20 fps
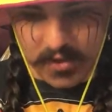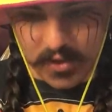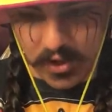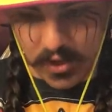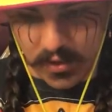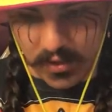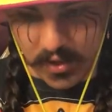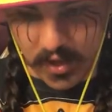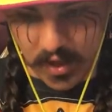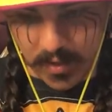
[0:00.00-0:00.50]

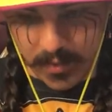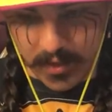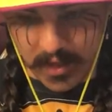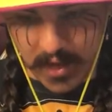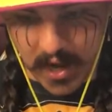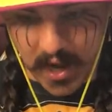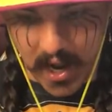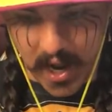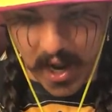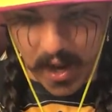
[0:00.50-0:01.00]
Jiren coming in
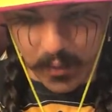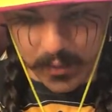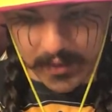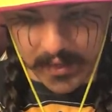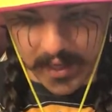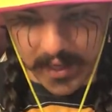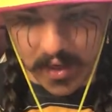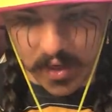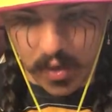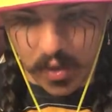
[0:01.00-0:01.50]
hot with
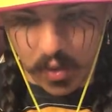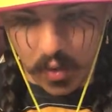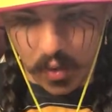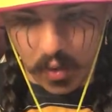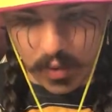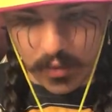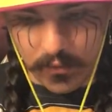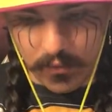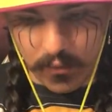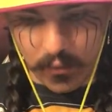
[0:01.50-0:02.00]
that
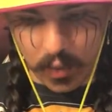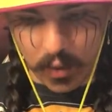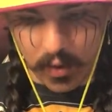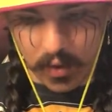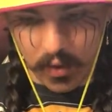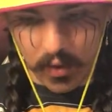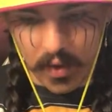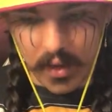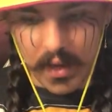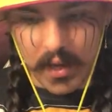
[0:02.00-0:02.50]
gold
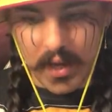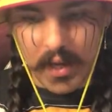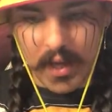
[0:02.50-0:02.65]
foil.